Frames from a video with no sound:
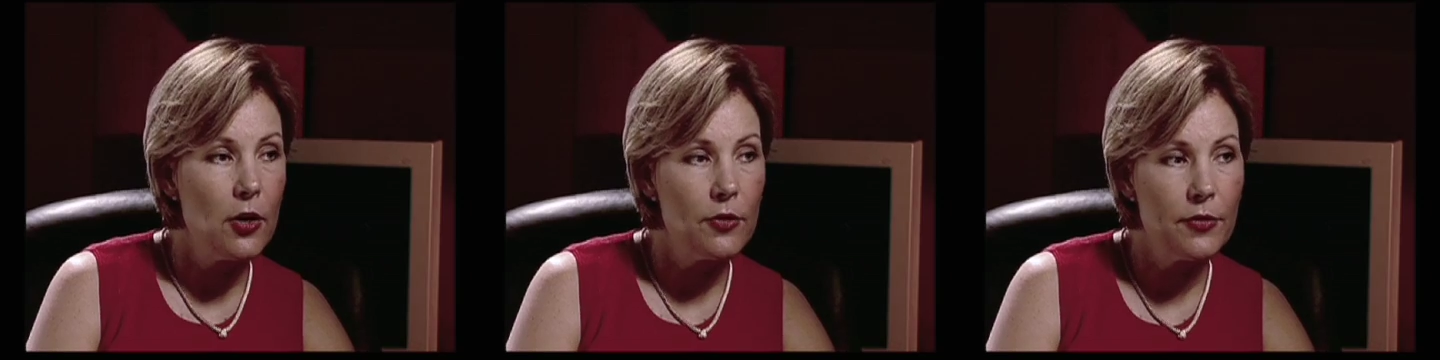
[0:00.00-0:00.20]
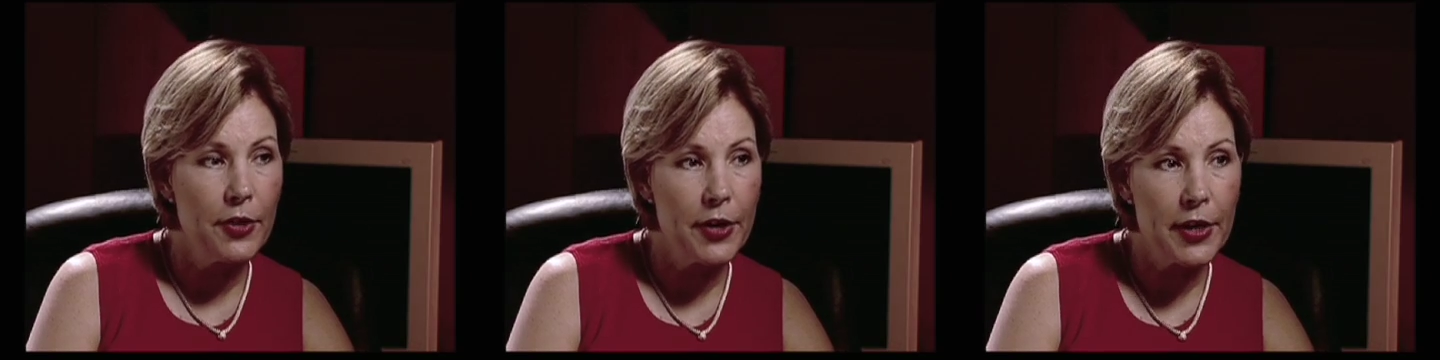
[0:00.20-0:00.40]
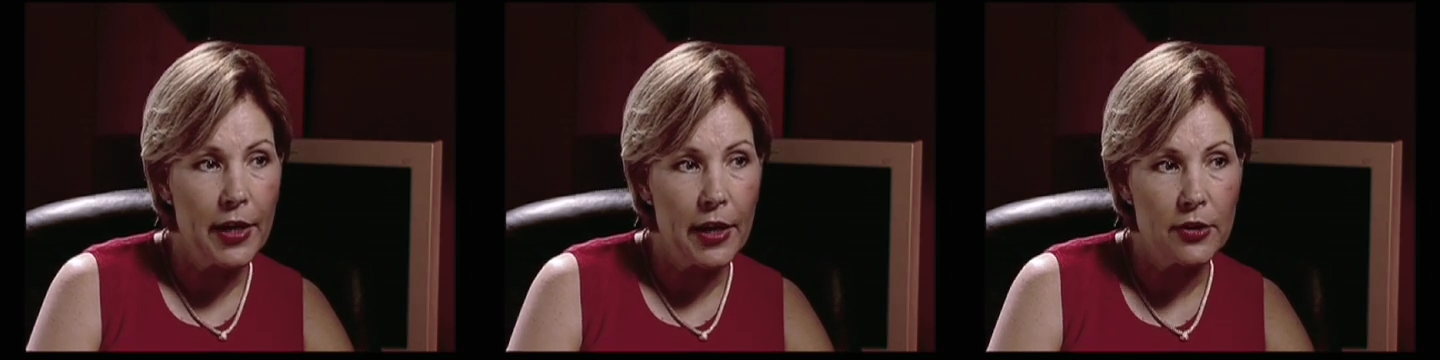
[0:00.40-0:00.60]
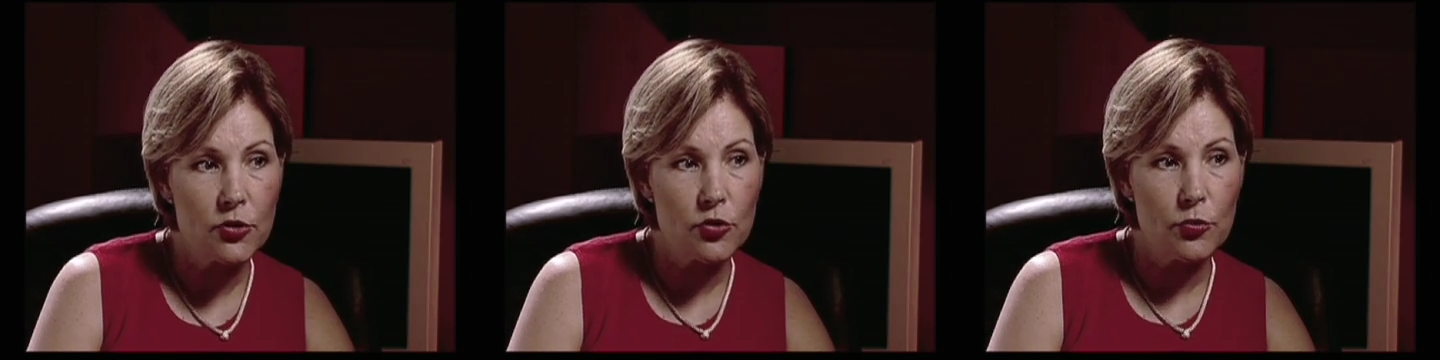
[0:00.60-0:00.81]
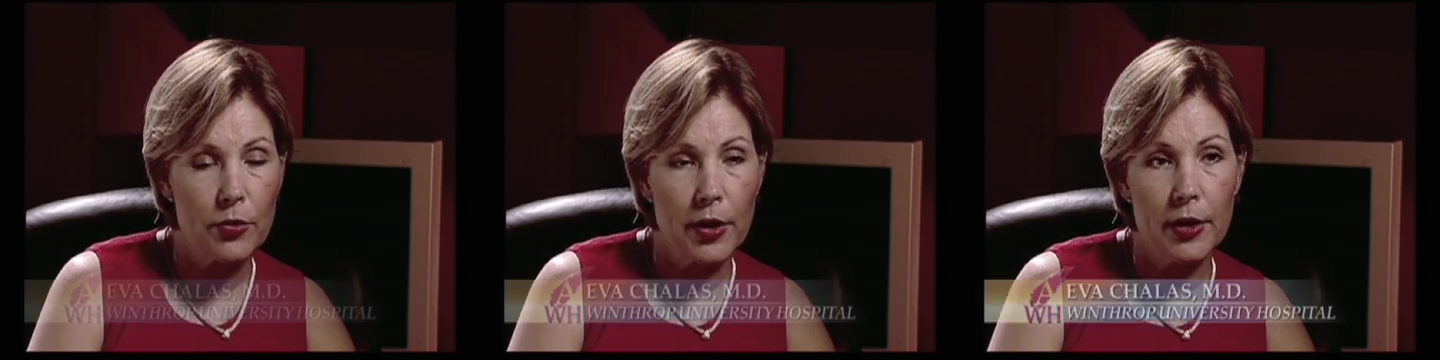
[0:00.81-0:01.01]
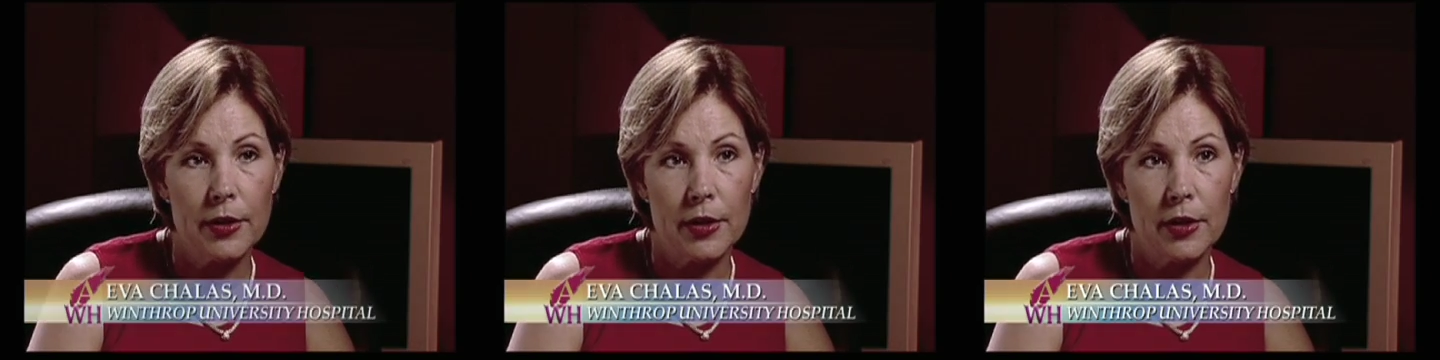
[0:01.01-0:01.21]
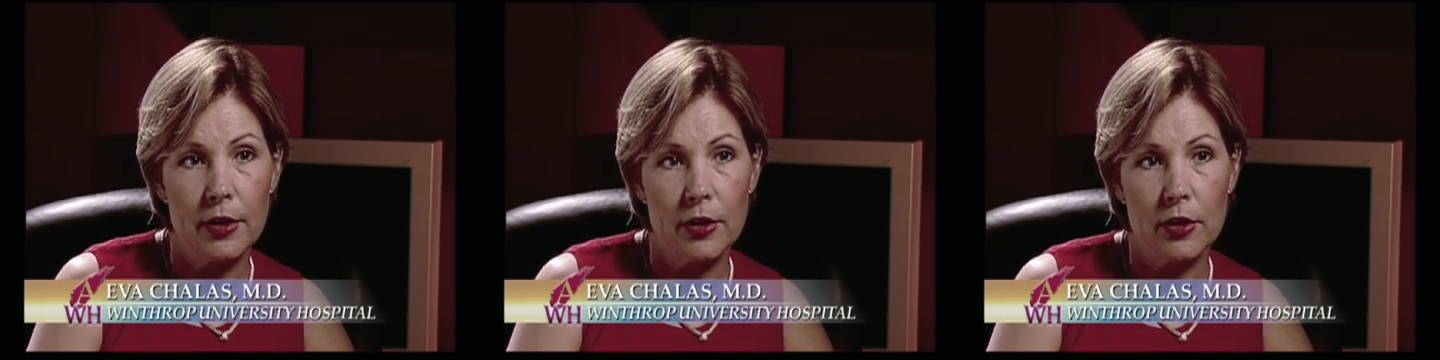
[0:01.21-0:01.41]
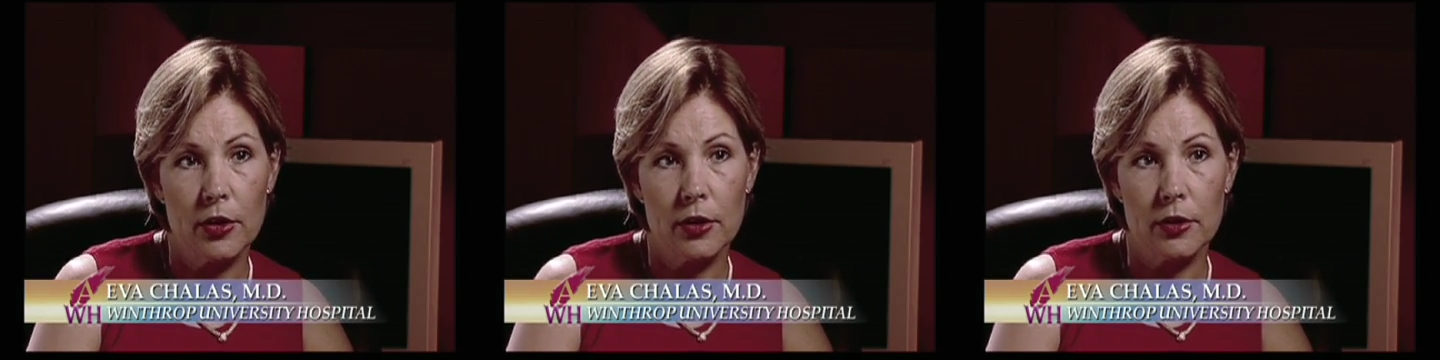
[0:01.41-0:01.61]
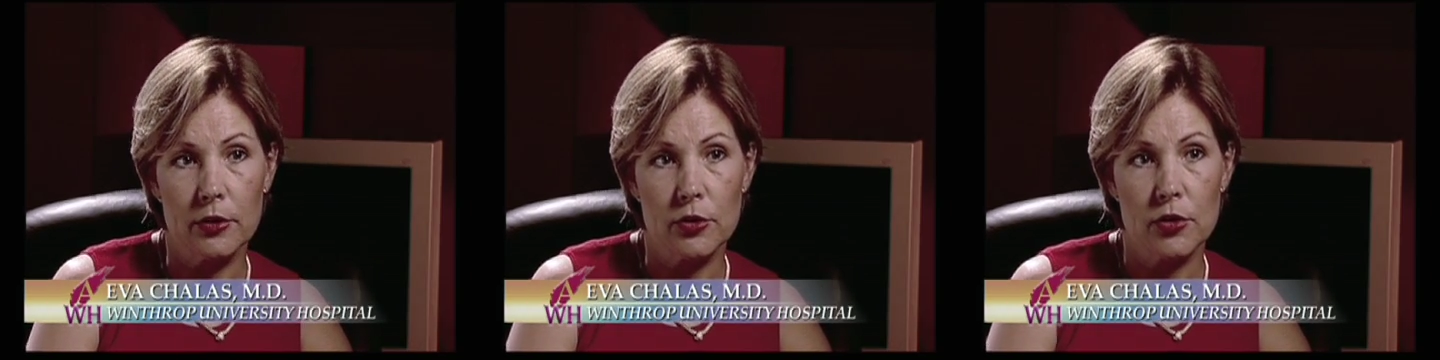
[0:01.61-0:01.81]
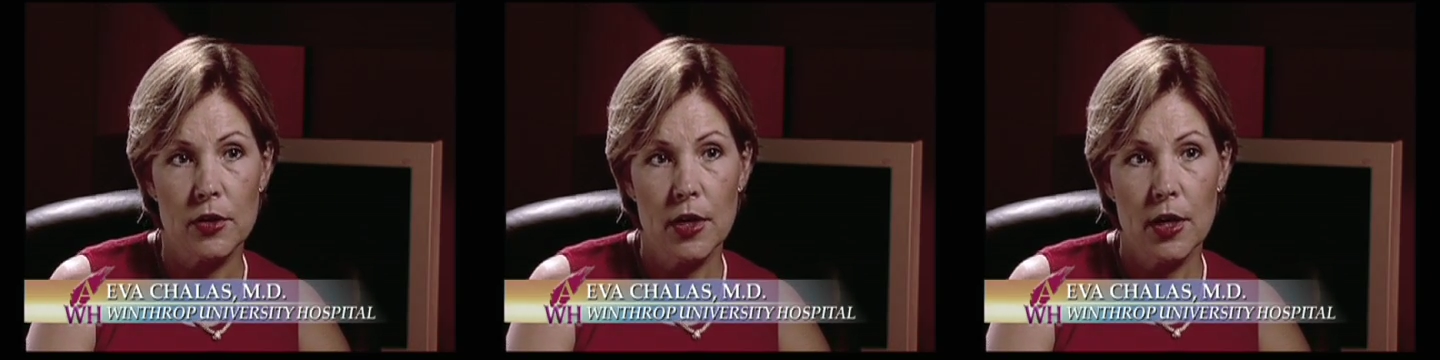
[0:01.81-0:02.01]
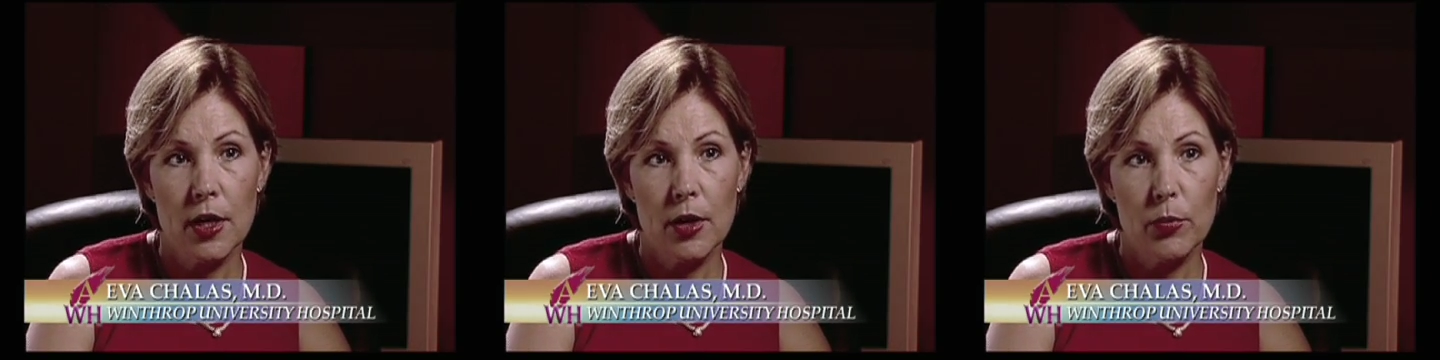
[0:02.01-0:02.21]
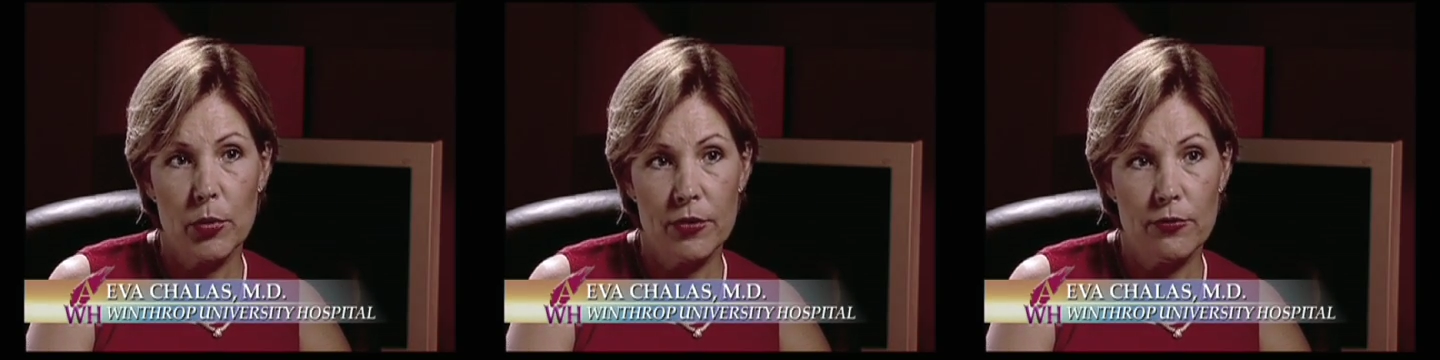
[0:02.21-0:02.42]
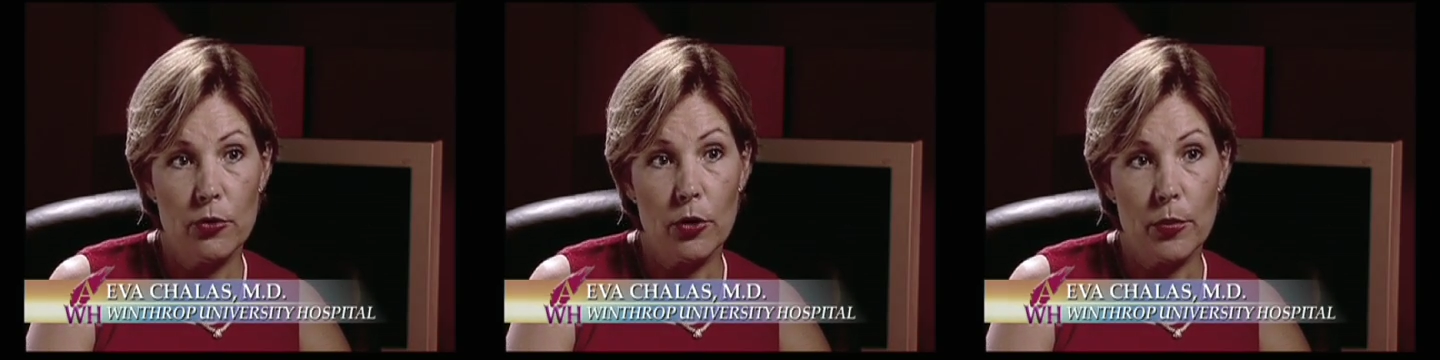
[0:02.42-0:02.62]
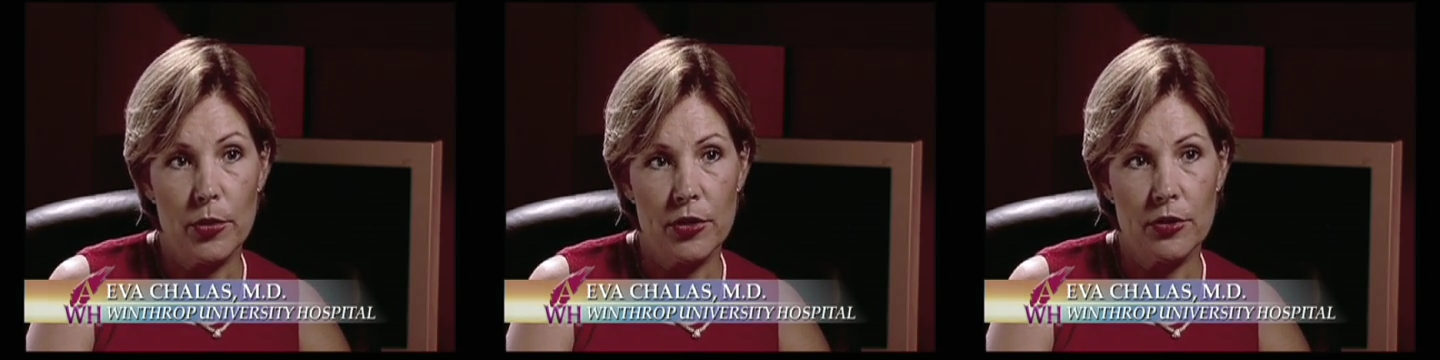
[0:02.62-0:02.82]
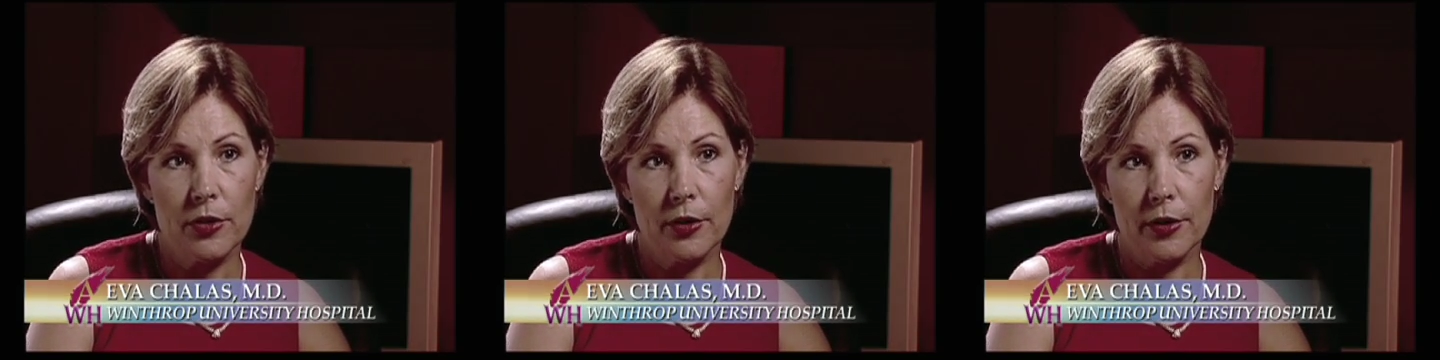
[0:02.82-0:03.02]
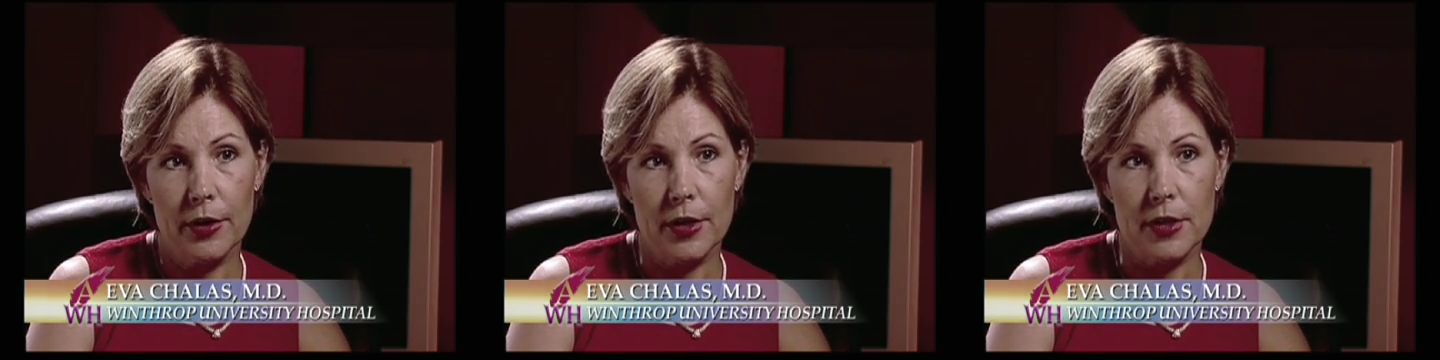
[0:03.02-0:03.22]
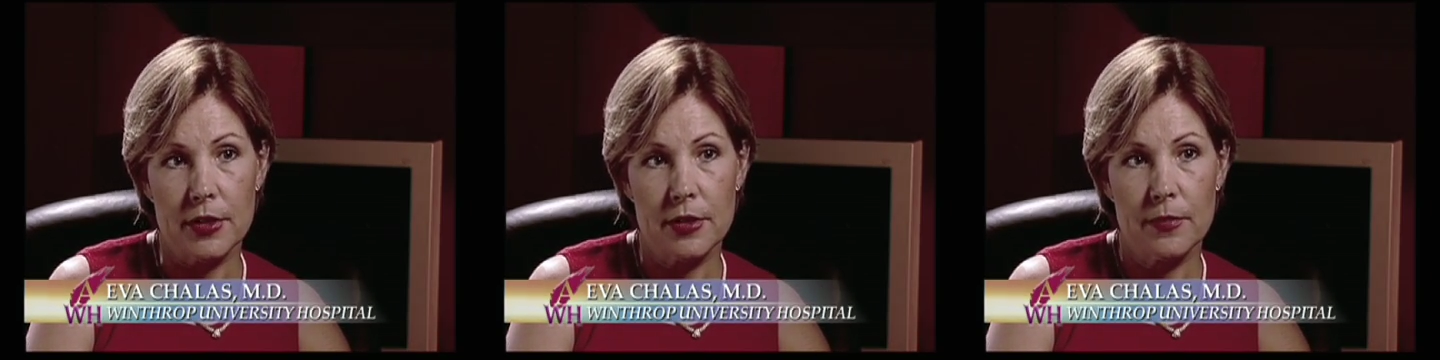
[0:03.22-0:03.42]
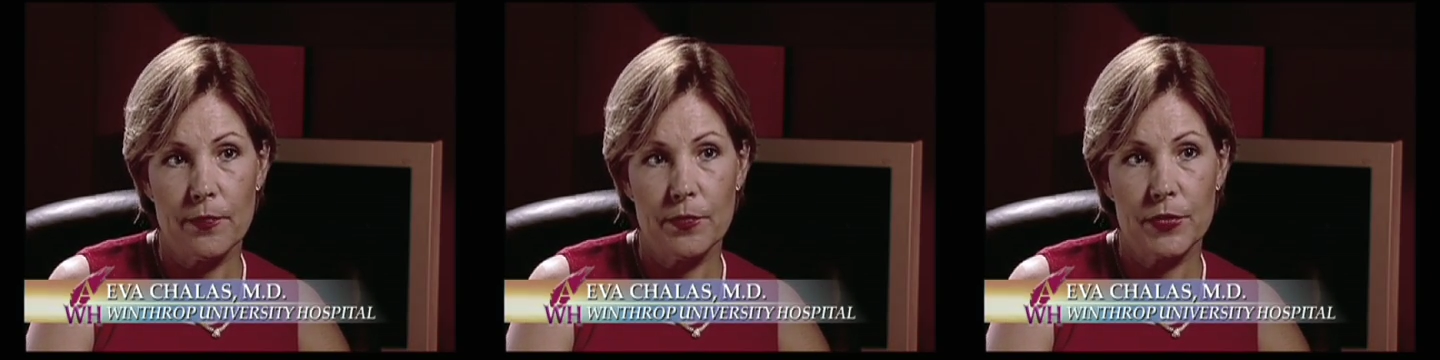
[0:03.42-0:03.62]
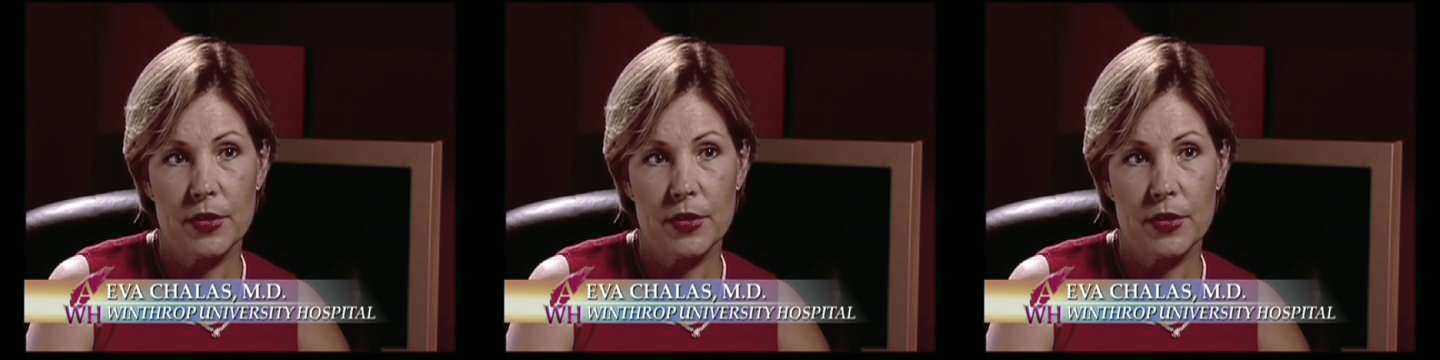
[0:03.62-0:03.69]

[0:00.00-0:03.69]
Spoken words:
Ovarian cancer rarely occurs before mid-30s.